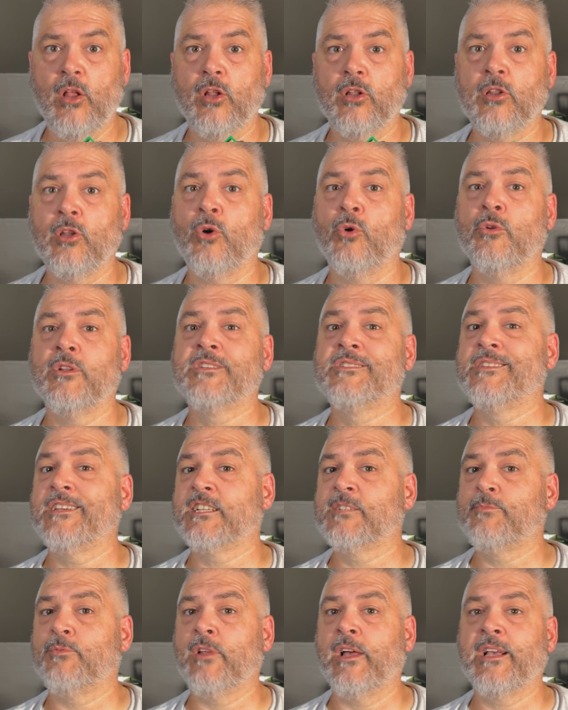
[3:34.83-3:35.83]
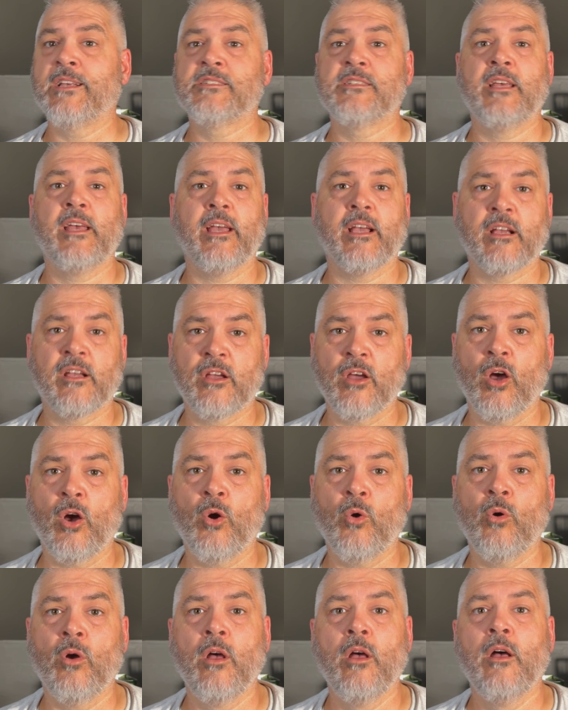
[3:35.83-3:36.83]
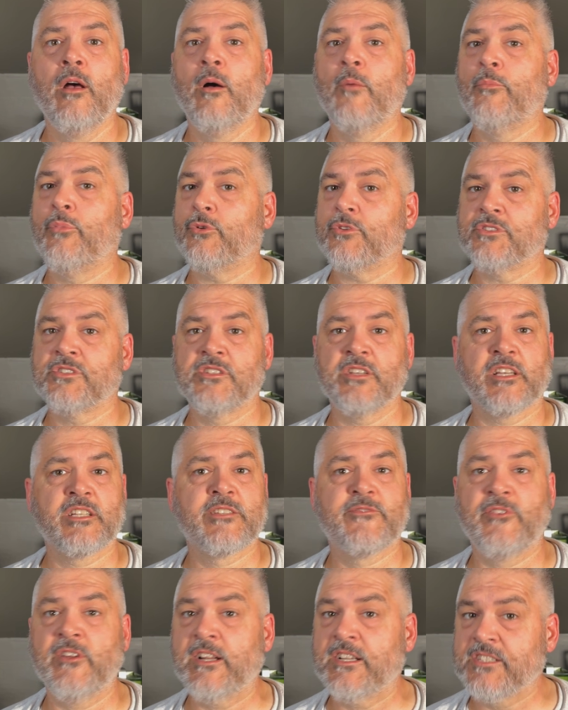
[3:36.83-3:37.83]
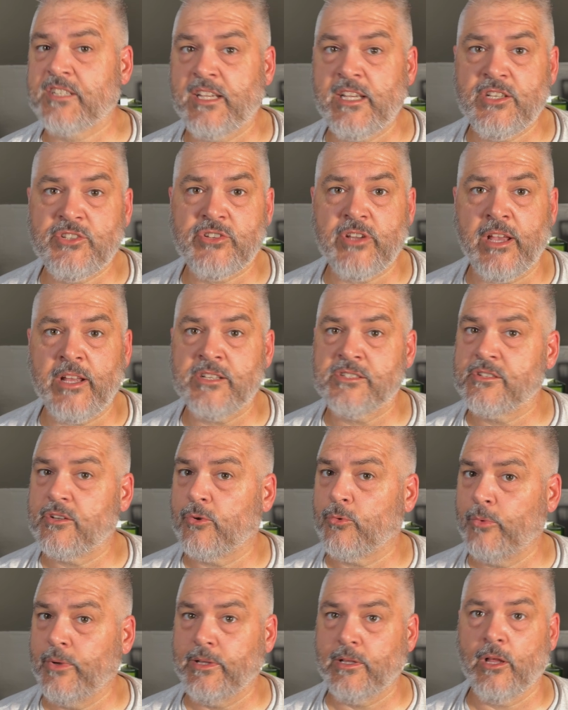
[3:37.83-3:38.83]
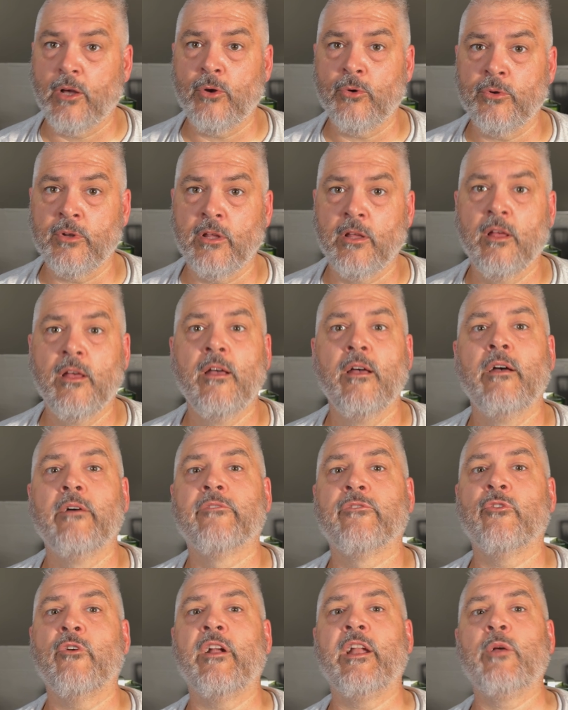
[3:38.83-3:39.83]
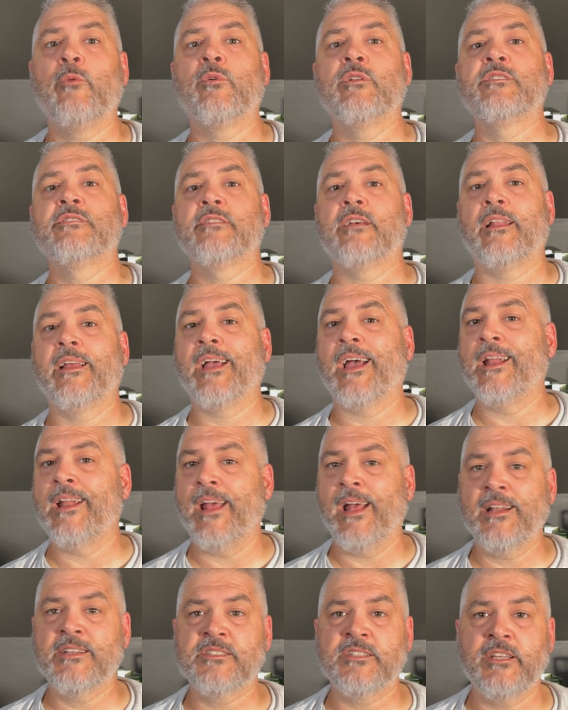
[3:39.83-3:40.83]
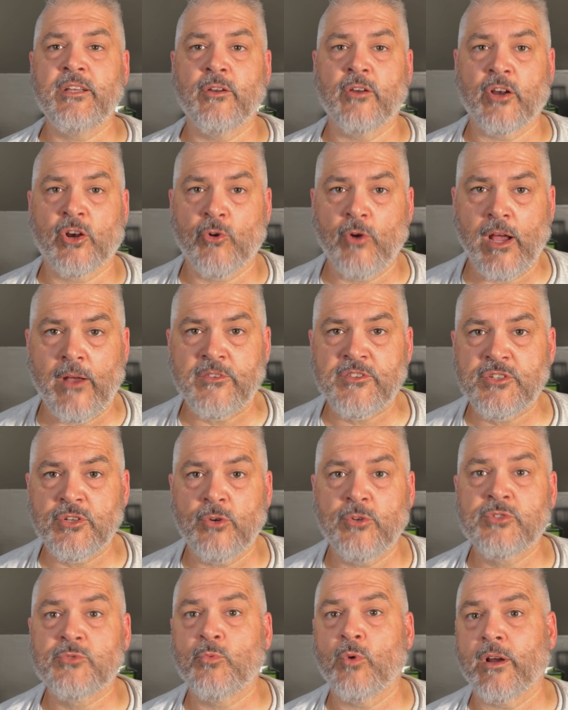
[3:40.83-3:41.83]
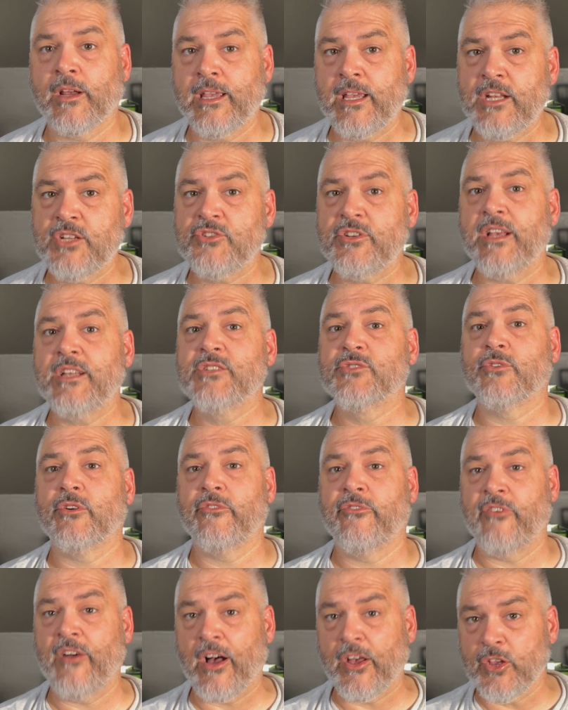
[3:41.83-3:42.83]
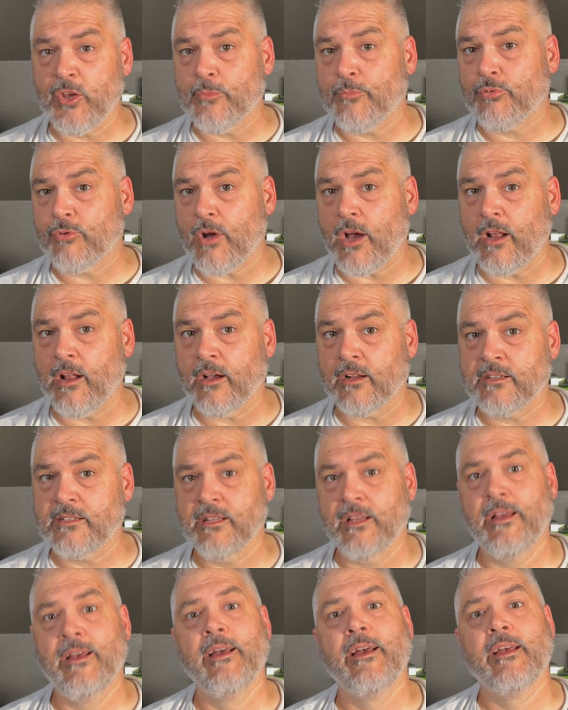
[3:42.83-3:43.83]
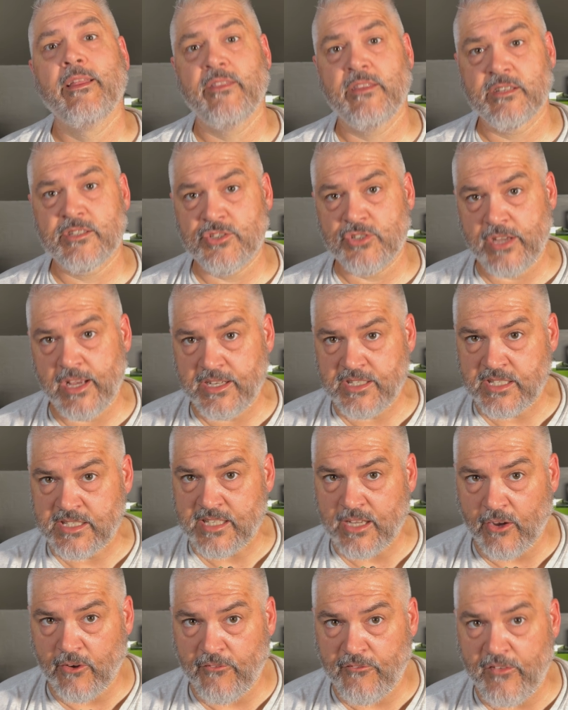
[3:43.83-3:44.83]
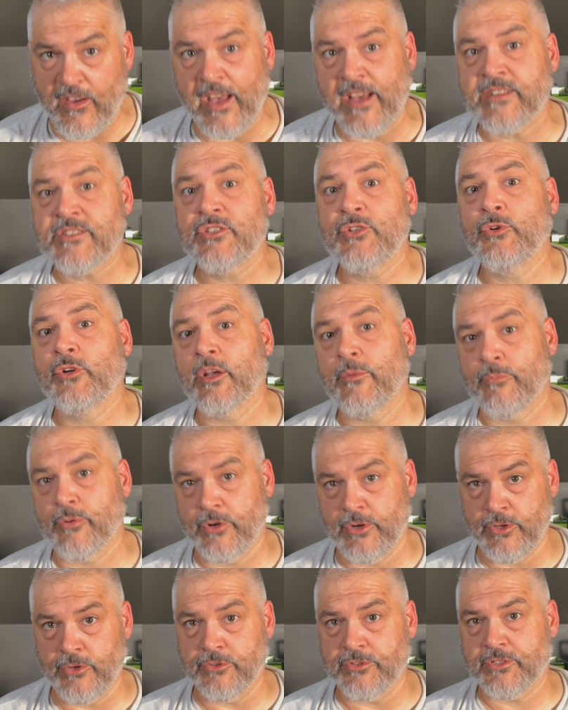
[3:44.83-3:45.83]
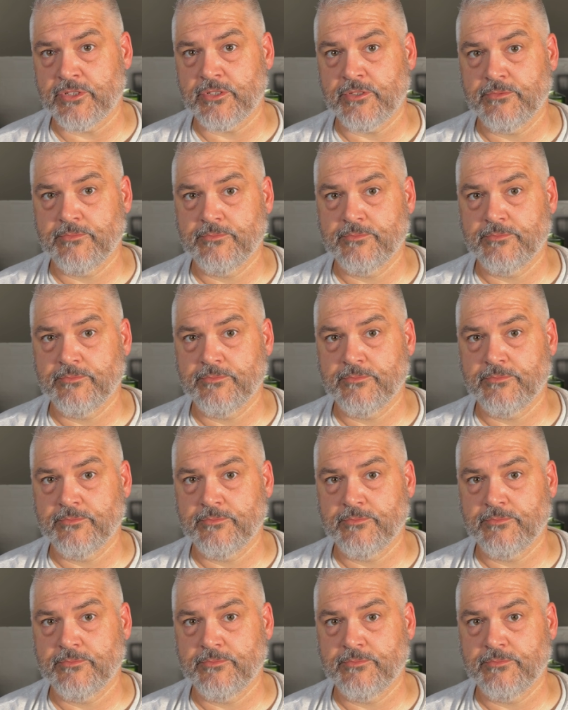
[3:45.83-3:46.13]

Load 6 blanks, hit go, pull 6 finished keychains, reload. For anyone selling on Etsy or craft shows where keychains are a volume product, this changes how fast you can produce.